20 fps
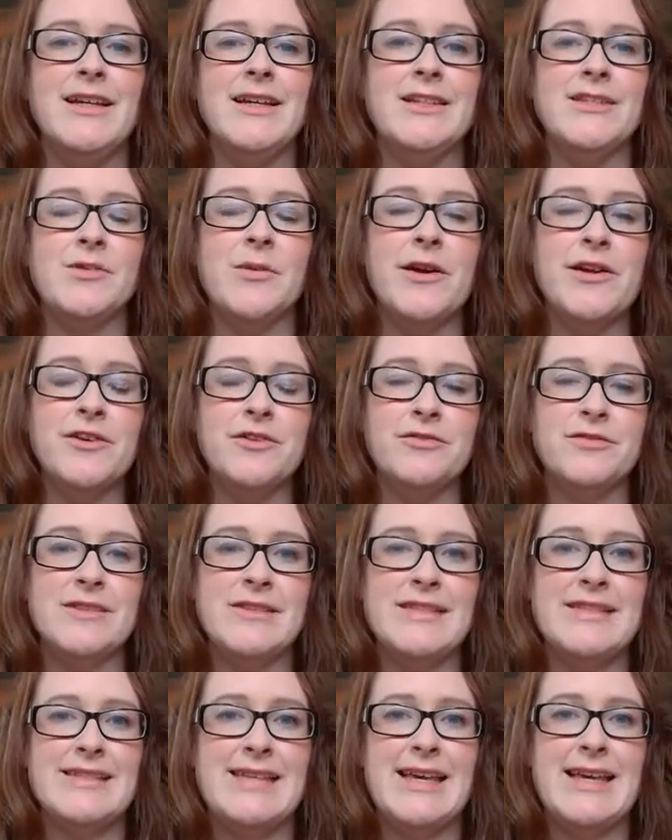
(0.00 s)
So I'd
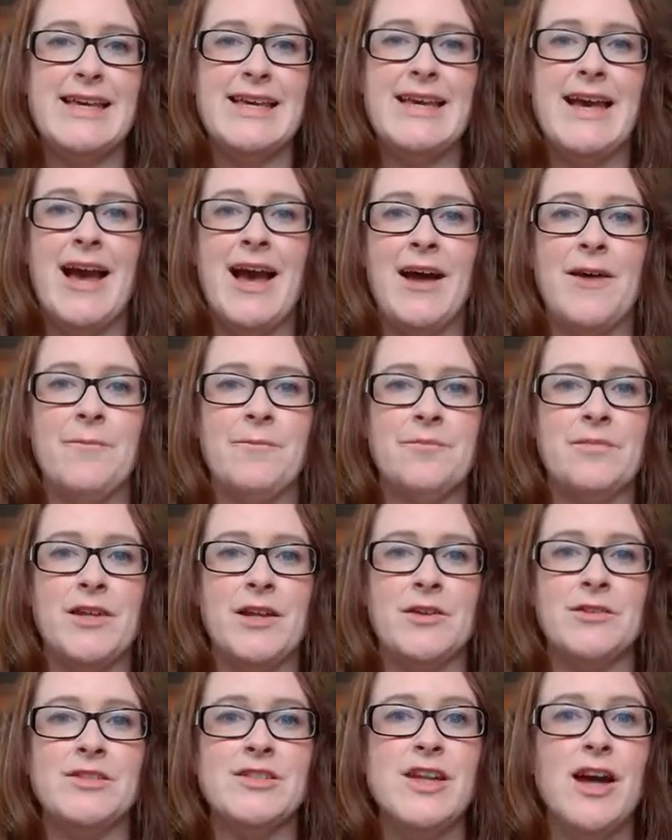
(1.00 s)
often see,
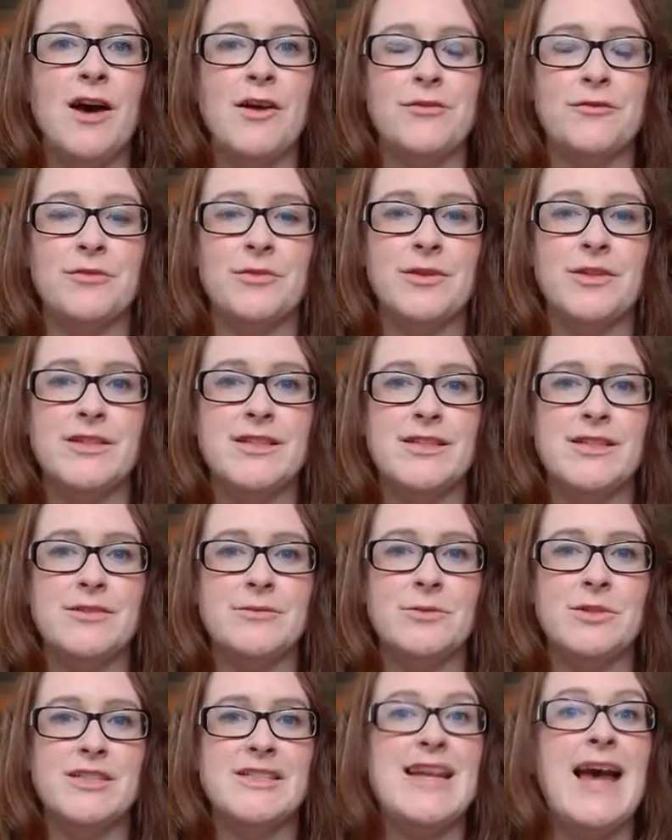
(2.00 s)
staff
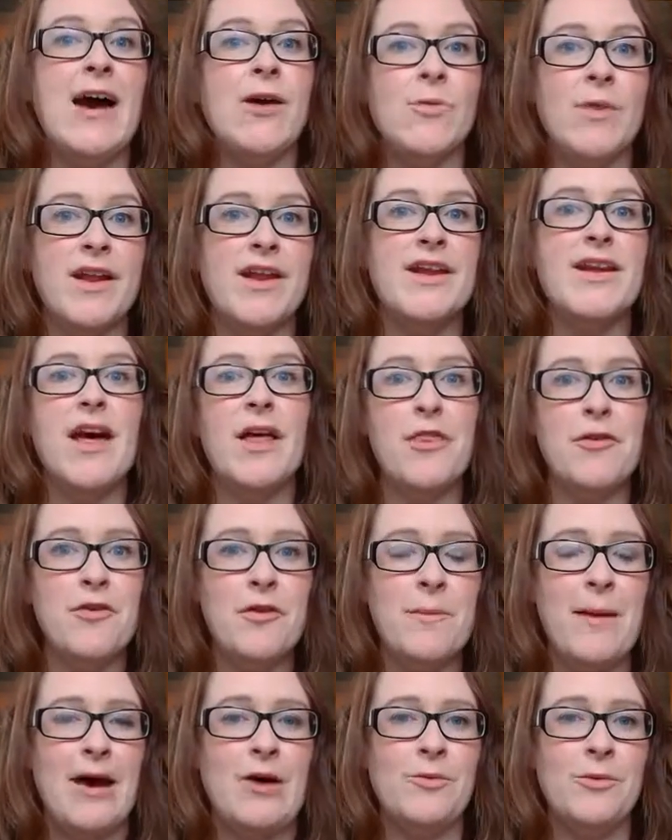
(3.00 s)
would tell one another
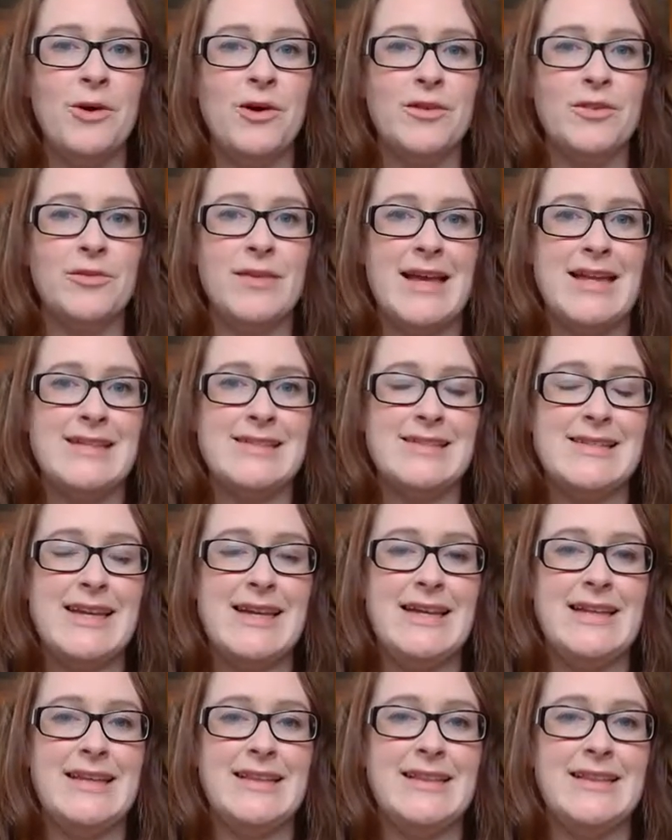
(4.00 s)
about what they'd
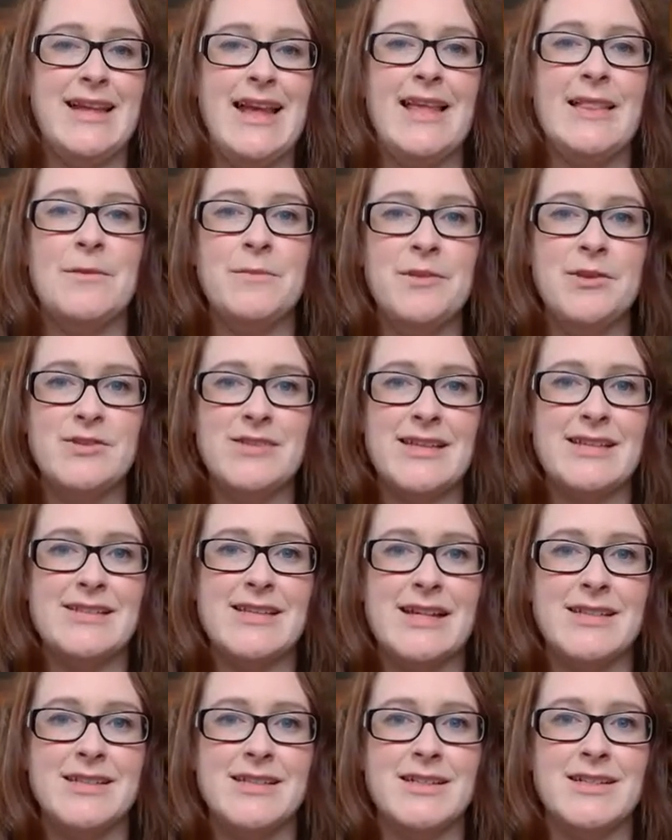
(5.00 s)
seen in the music
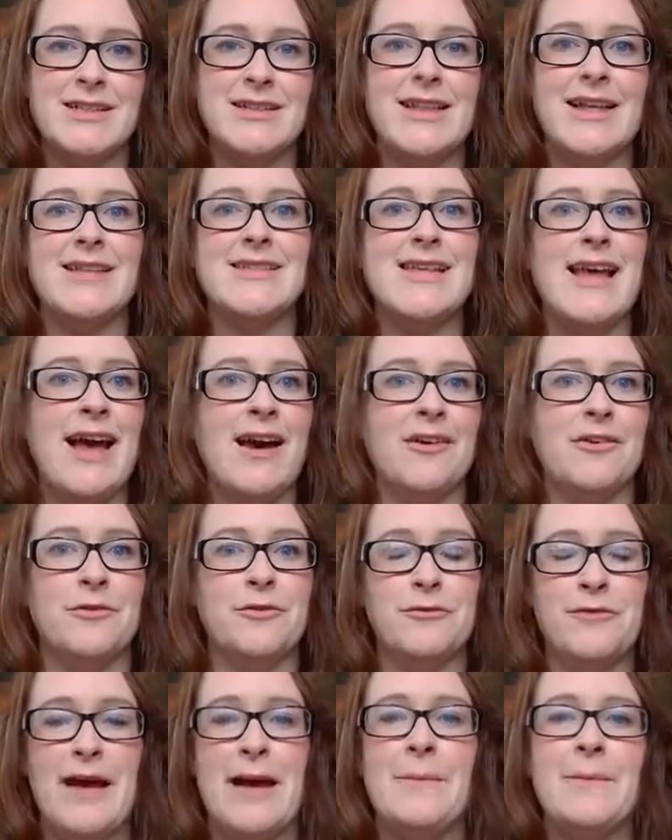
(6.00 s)
session. They'd tell
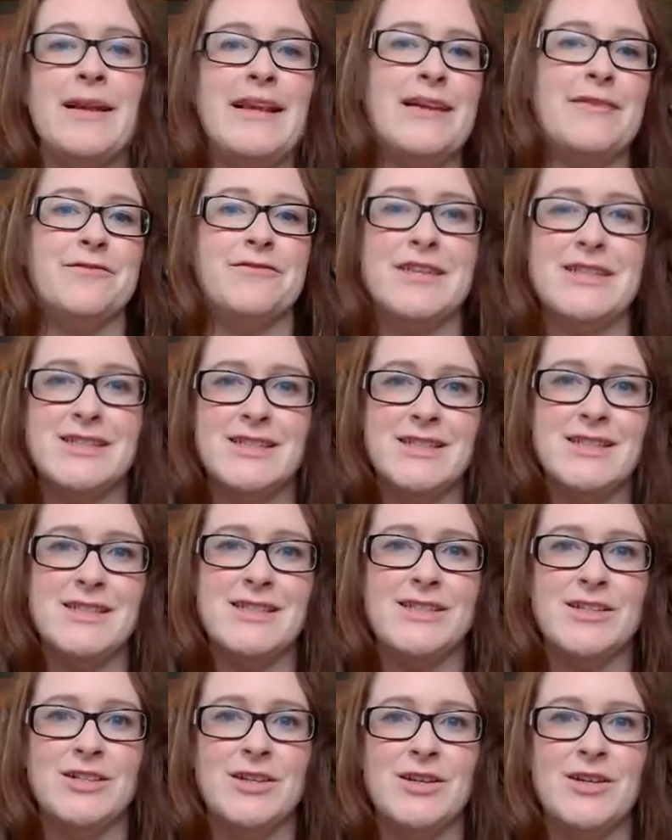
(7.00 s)
family and
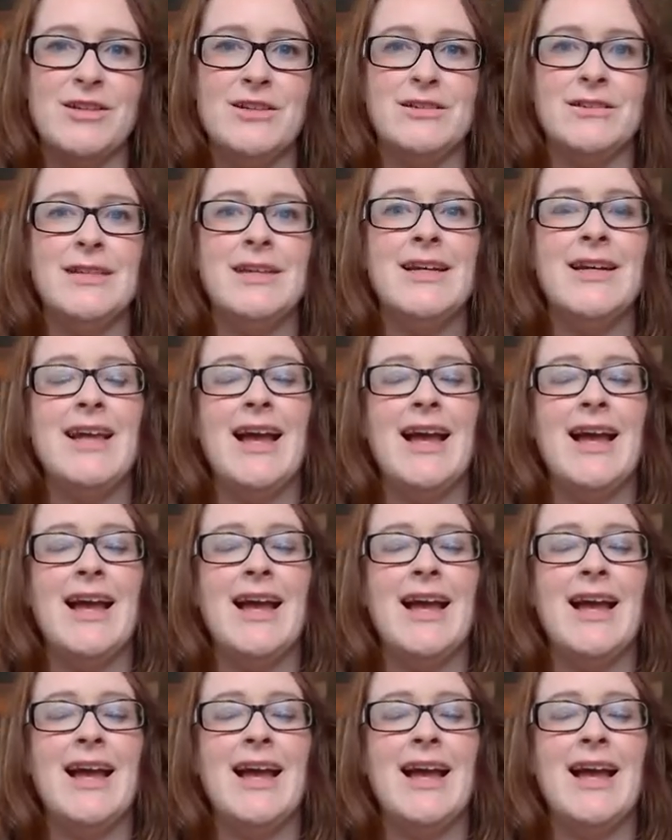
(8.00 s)
visitors too.